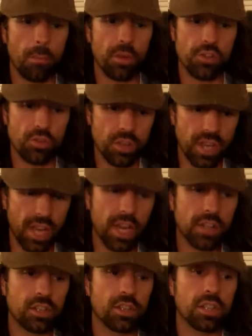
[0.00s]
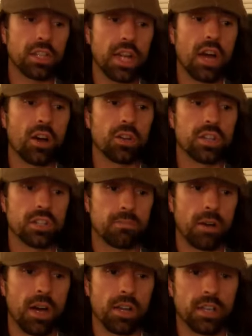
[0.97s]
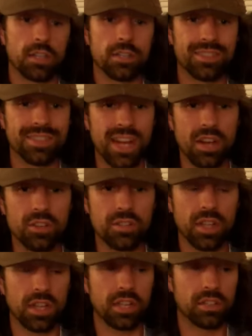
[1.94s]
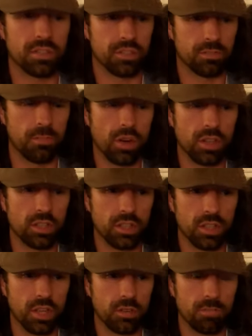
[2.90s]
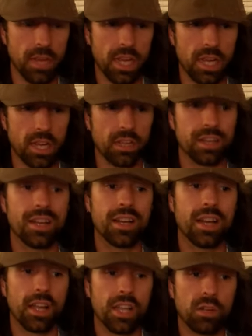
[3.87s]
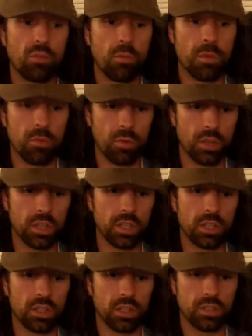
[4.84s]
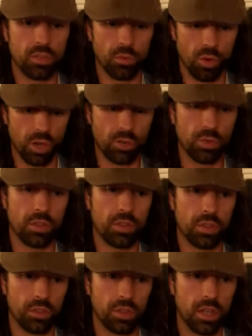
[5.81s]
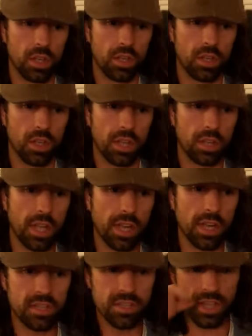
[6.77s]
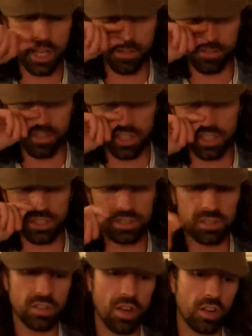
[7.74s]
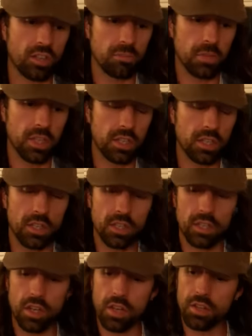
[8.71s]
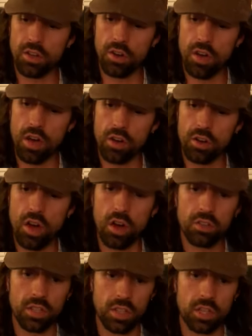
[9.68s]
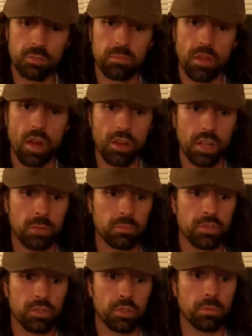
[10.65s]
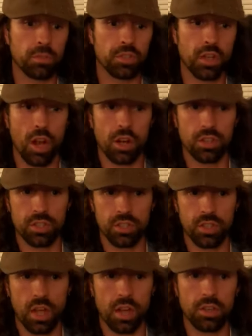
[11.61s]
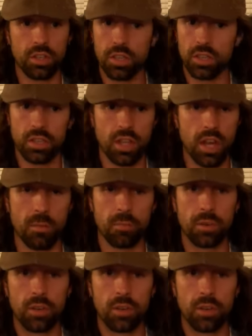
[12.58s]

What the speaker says: but you can clean out his body, and it sounds like he's a smart young man, and he will be willing to work with you. Like I said, if he needs to talk to me, you know, I'll get him supercharged on hooking it up.